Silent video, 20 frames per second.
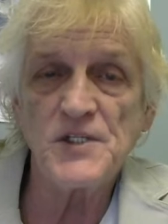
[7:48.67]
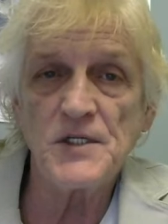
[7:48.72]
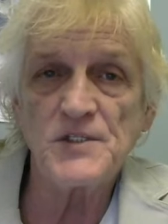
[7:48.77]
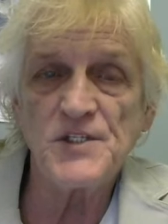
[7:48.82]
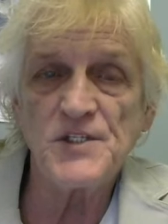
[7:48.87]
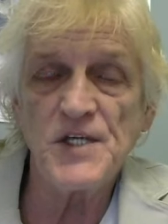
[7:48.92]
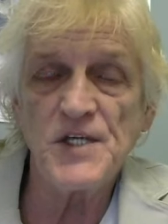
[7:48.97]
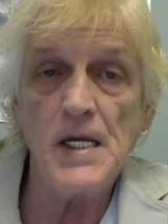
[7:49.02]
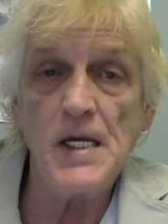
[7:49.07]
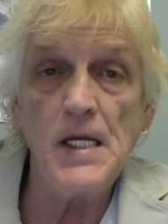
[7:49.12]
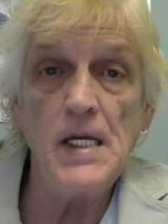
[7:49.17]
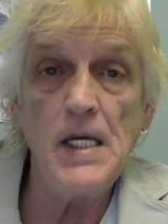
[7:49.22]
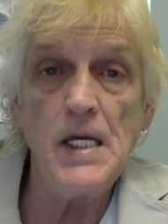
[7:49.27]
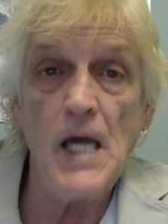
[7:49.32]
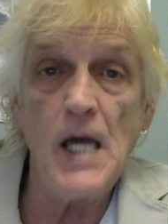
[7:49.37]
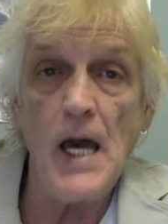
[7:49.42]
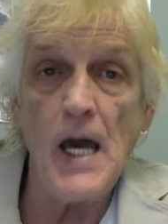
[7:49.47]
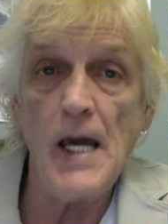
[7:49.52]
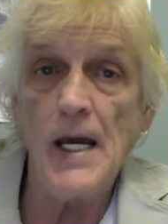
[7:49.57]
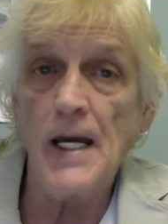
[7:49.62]
It's
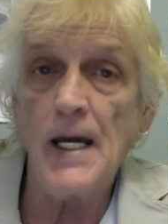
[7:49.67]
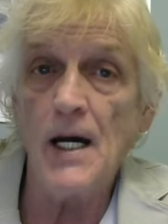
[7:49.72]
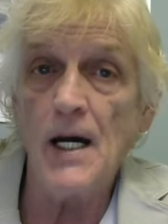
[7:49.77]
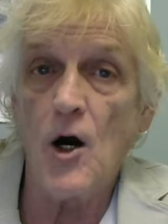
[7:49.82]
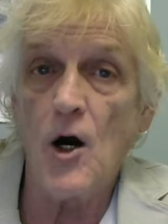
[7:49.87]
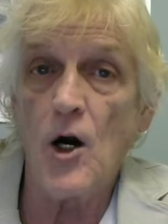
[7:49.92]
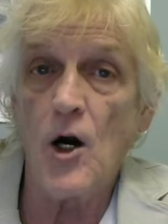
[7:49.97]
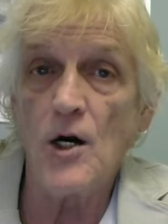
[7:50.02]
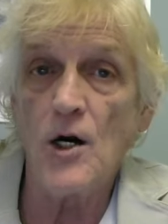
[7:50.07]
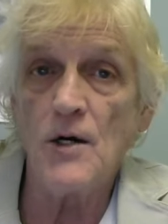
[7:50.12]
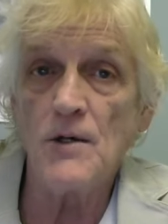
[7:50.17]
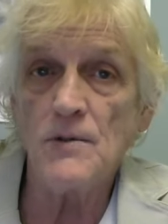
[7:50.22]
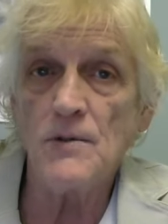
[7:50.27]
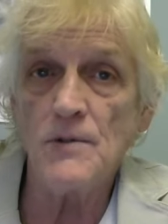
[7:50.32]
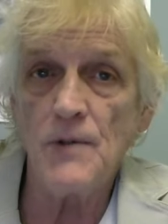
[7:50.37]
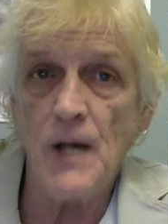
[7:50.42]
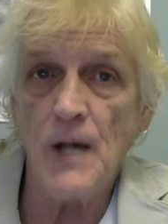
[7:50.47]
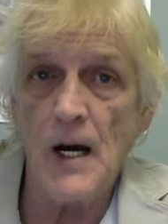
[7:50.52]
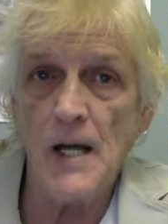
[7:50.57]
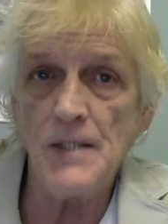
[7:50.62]
EAR
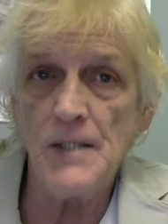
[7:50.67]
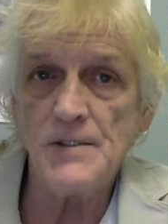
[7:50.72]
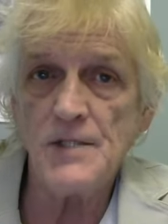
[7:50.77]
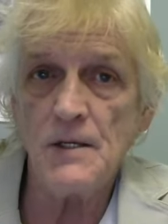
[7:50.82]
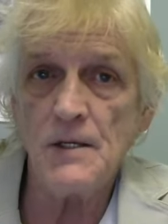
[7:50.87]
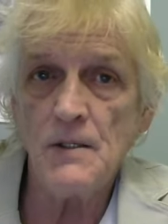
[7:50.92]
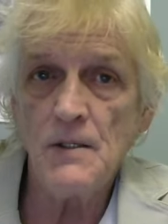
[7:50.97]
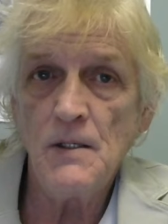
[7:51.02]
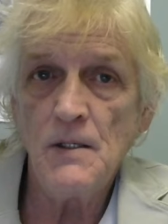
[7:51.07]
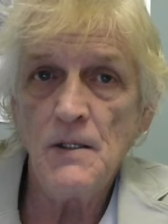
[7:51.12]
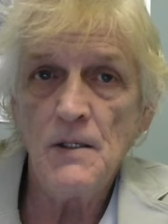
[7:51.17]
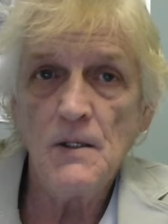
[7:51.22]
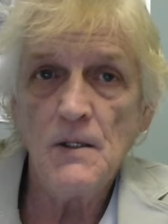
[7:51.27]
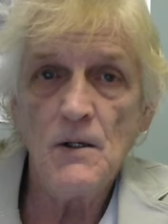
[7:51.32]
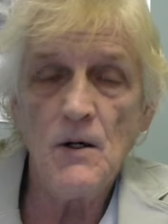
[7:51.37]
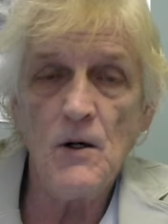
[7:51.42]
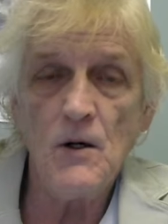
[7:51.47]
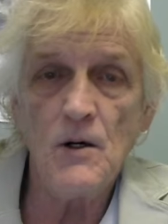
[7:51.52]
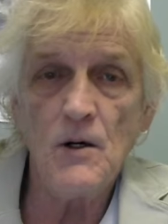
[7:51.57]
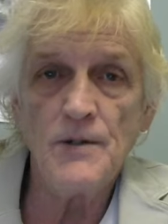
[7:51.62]
night
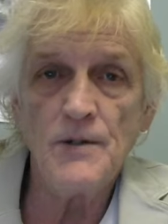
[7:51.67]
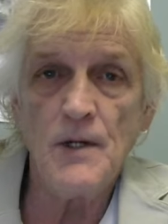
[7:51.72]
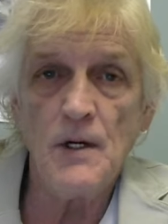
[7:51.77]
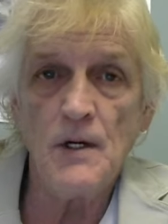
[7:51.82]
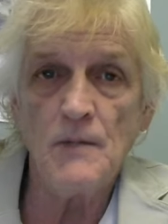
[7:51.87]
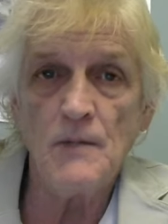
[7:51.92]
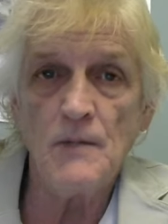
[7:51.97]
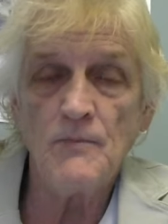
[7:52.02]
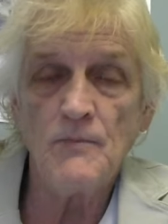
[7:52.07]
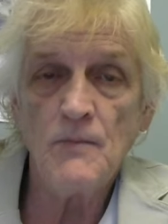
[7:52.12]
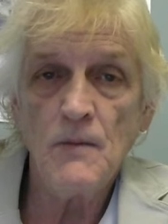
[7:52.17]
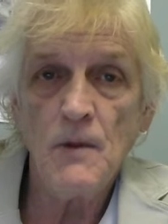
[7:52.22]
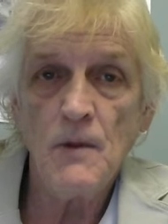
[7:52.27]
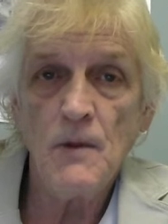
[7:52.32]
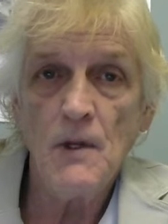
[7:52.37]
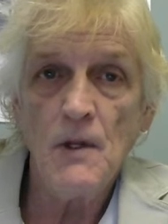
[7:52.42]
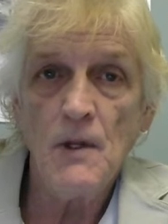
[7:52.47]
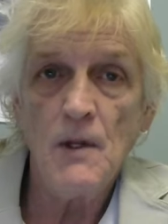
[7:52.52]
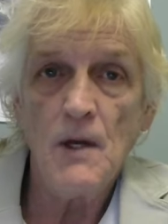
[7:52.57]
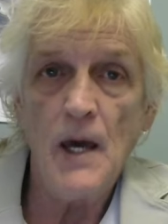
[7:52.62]
on um,
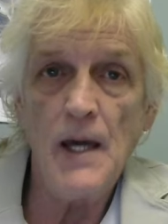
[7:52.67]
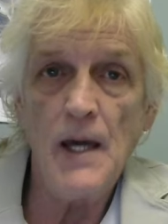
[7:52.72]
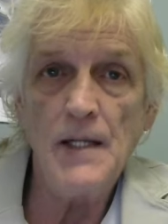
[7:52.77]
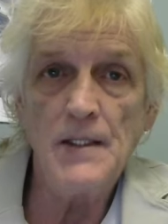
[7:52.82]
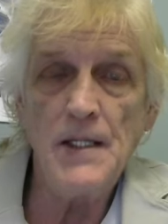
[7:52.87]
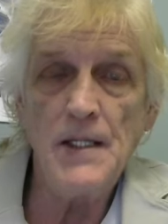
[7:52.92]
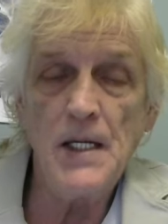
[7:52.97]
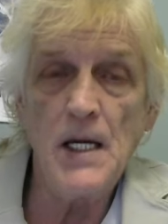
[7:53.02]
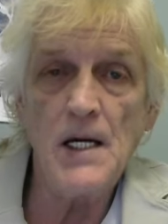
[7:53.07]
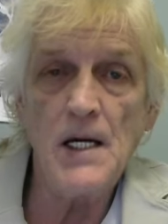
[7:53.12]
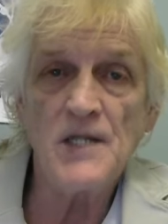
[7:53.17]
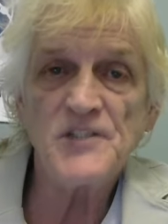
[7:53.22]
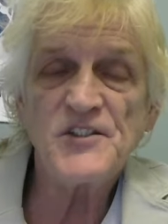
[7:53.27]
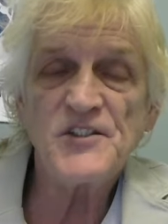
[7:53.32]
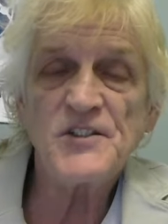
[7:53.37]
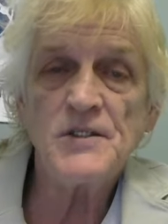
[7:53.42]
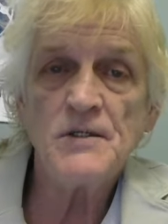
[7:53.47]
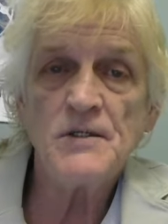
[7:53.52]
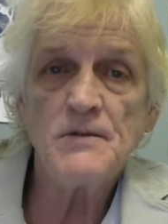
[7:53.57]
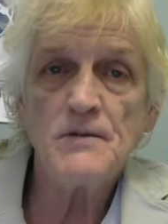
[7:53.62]

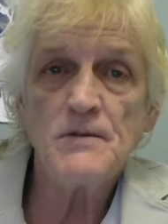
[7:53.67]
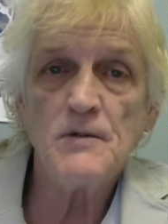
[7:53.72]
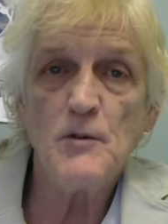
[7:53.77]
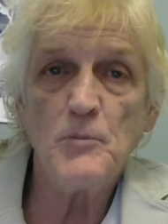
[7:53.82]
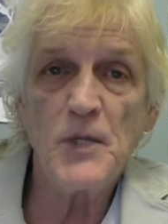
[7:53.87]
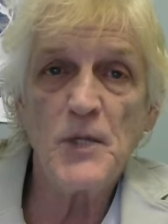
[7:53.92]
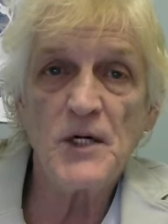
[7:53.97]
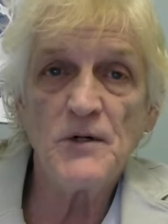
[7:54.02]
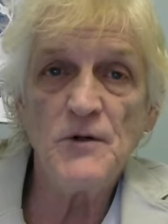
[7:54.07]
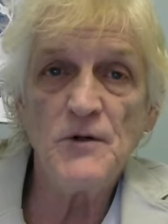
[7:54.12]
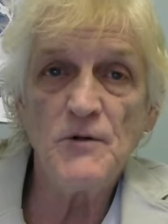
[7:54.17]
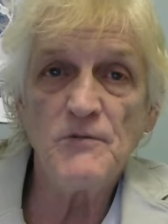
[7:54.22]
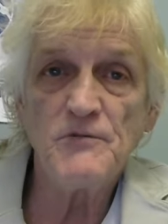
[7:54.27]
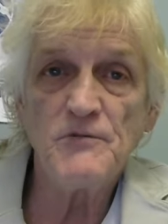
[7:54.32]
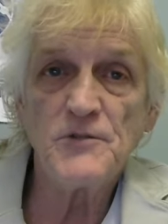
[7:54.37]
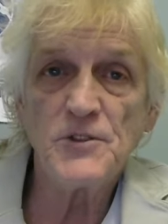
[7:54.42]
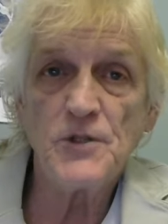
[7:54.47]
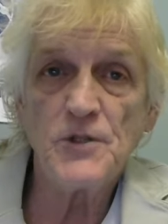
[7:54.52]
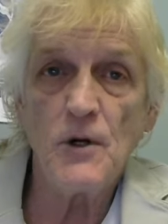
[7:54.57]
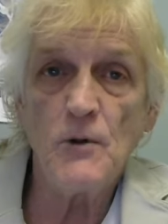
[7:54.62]
ADS, American
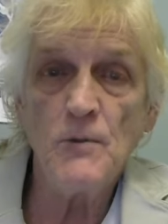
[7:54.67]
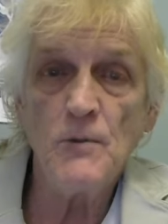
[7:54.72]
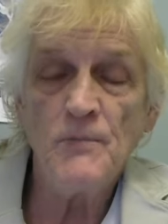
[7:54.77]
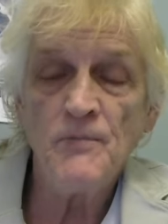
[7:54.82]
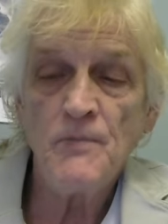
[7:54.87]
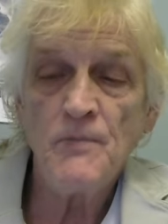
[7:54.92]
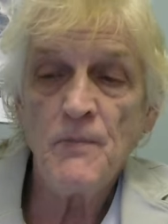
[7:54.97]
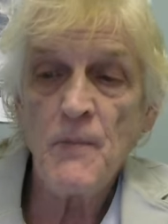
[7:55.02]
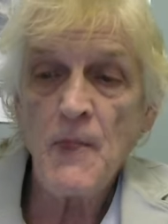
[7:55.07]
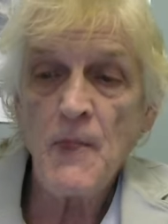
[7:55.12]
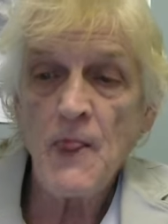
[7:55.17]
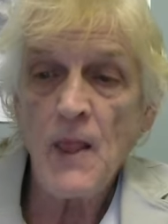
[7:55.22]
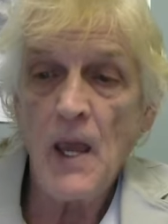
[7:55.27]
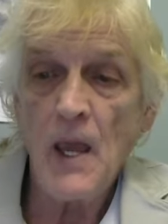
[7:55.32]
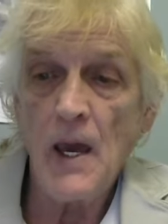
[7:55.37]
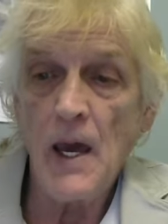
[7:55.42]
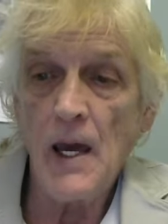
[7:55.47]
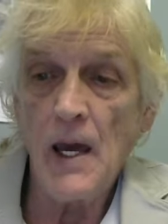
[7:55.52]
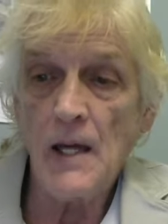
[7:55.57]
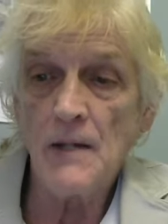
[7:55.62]
Dufus Show.
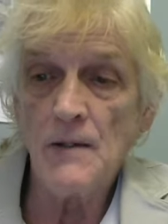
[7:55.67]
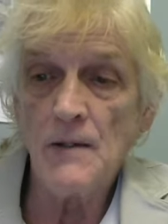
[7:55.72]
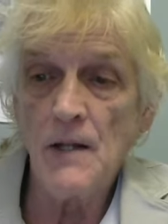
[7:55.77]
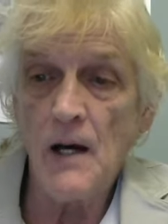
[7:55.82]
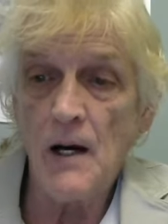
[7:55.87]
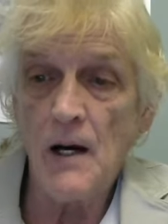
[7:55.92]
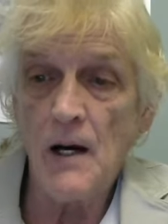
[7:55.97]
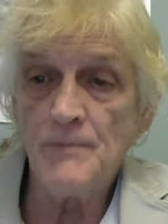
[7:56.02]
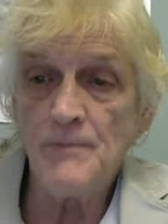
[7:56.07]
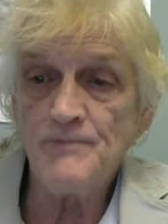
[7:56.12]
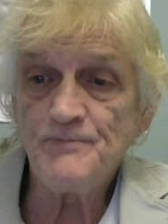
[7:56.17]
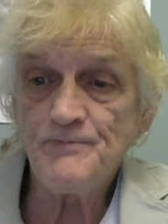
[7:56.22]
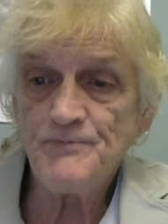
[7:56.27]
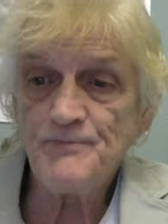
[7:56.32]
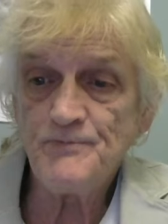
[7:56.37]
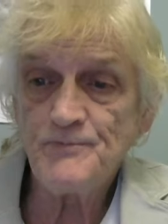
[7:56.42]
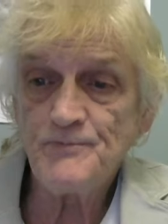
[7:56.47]
And um,